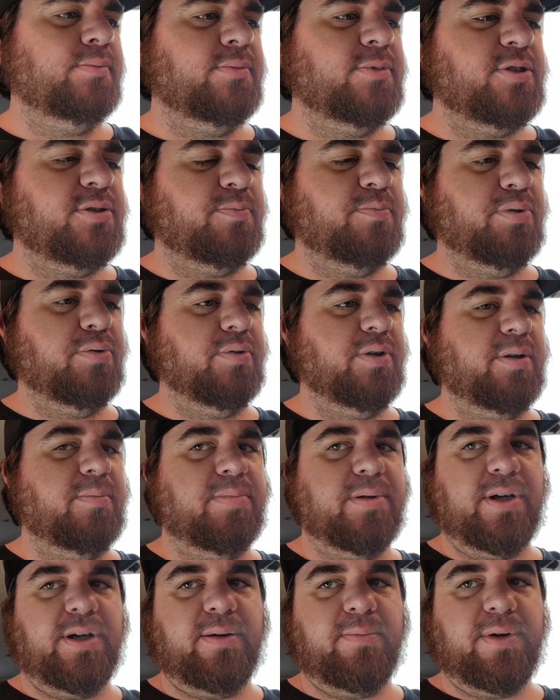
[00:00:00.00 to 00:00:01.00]
It's boring
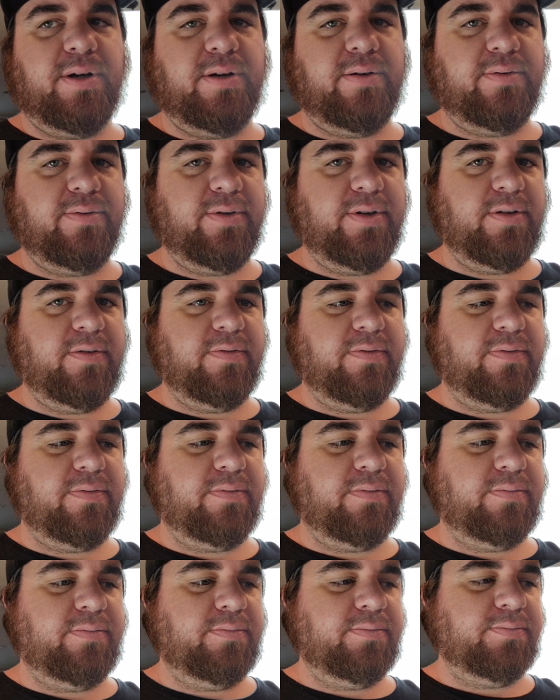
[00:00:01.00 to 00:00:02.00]
playing by yourself.
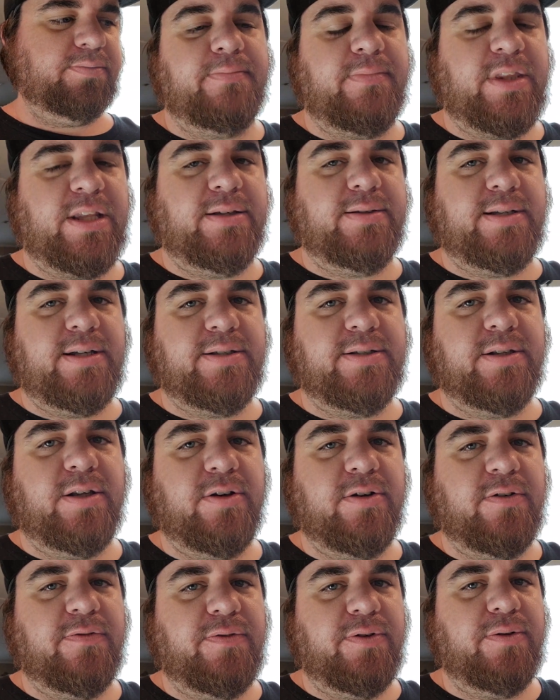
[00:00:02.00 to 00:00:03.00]
It takes
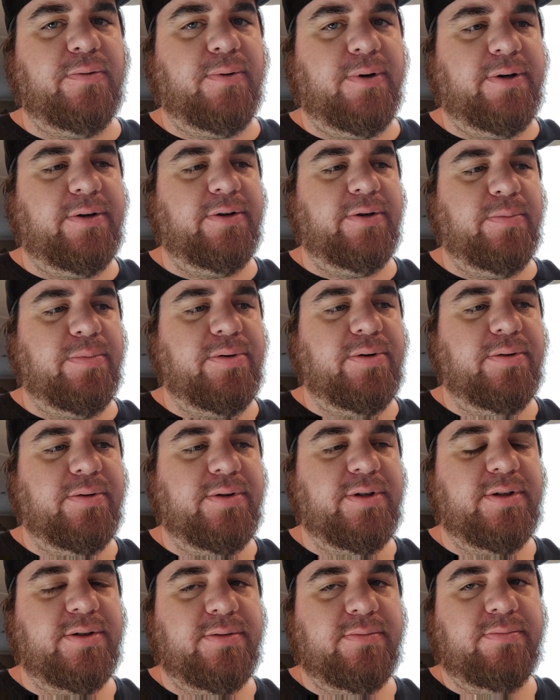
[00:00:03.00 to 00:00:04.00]
longer for the water to boil
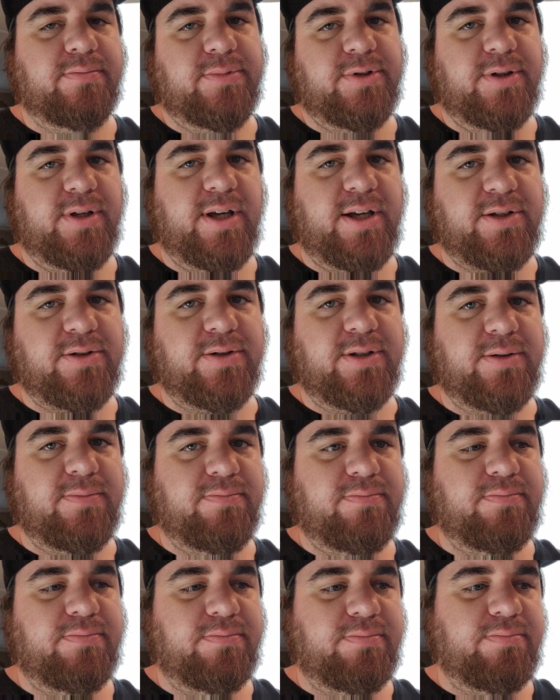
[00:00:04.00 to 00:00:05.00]
than to actually
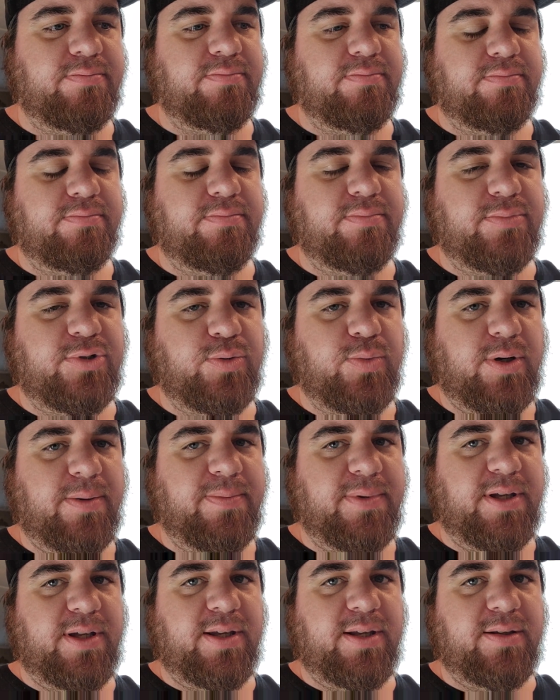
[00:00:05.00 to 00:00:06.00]
swap
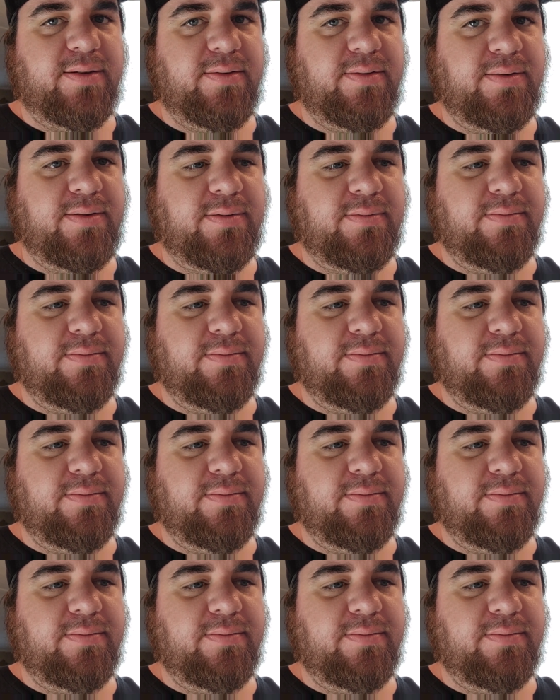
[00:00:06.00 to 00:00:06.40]
the heads.